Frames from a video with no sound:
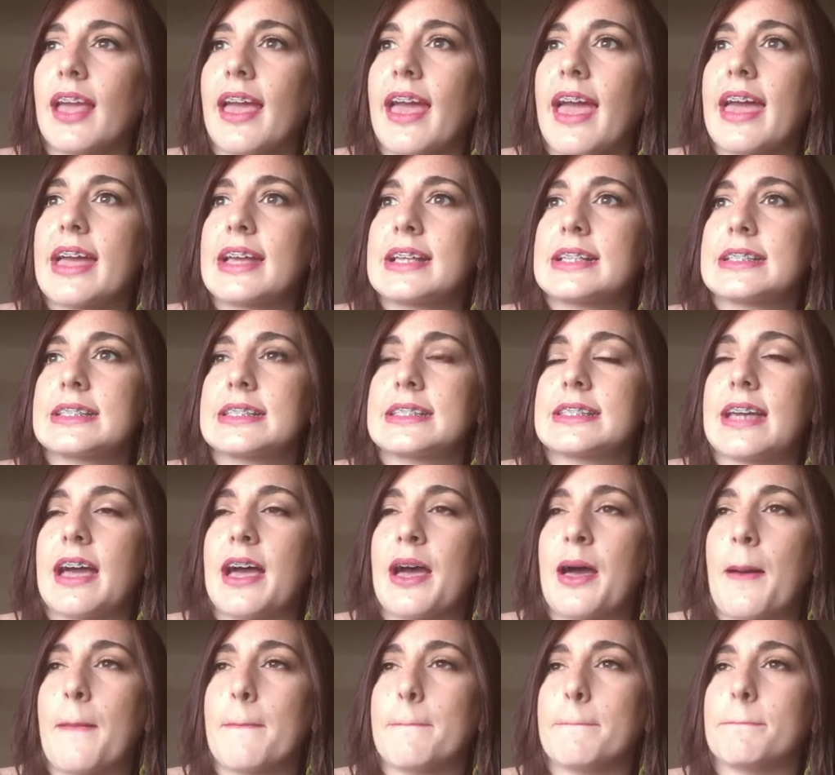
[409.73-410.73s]

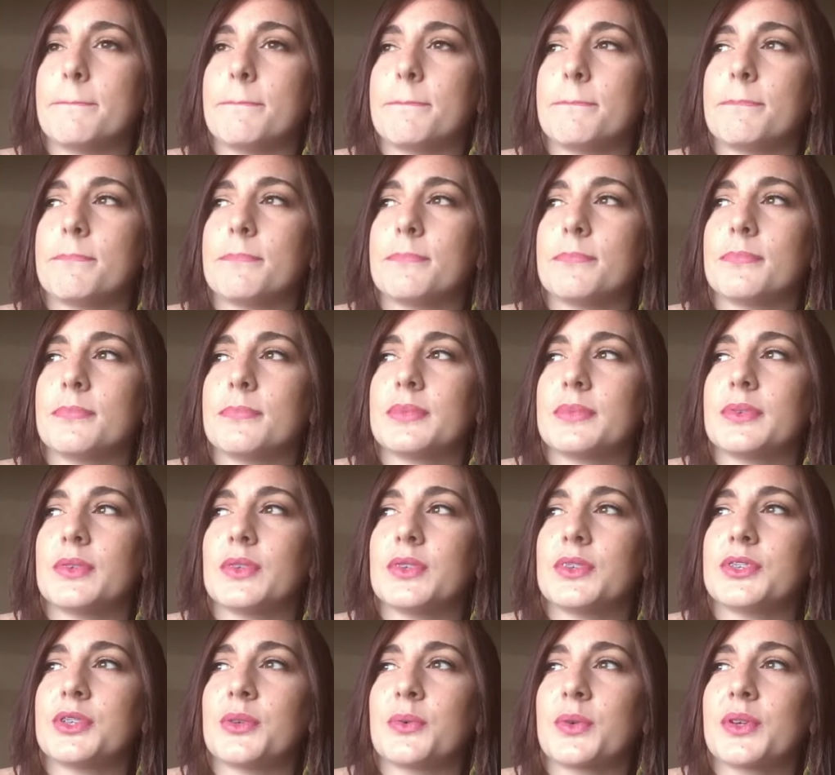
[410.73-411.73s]
And
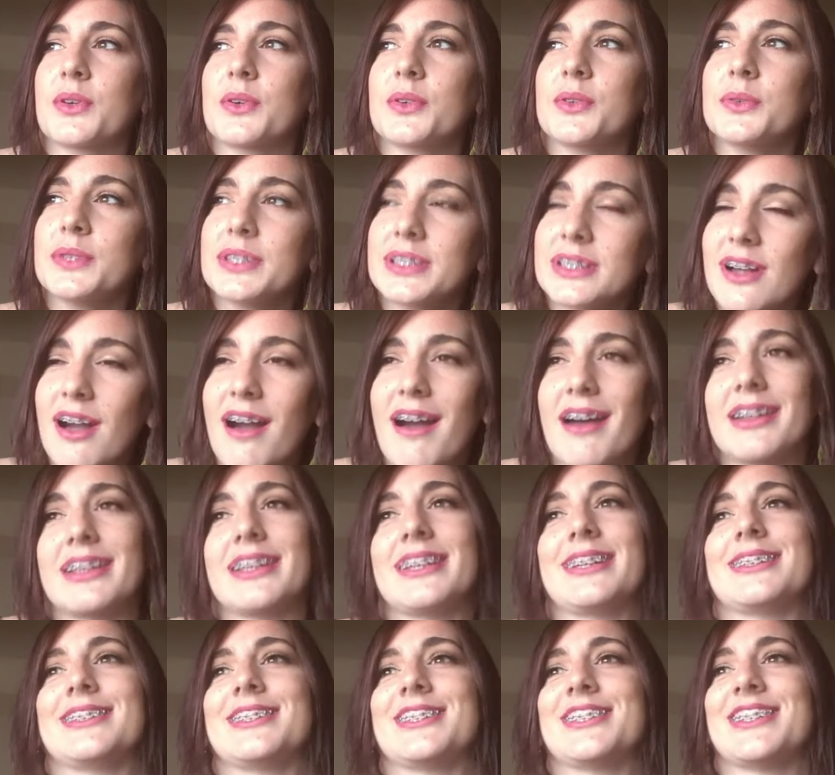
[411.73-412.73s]
so we go to his
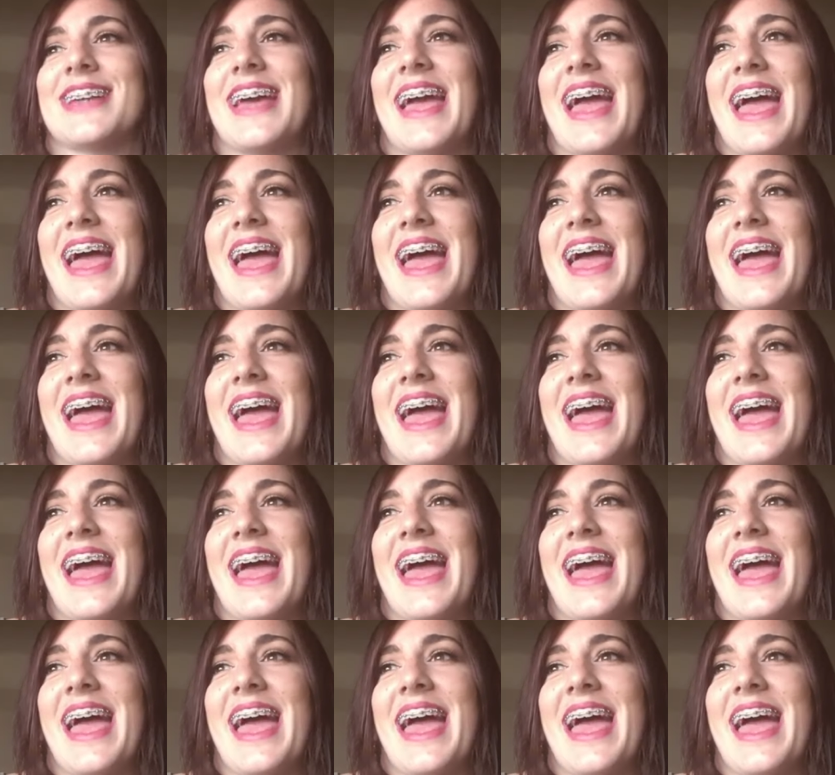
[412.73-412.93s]
cottage,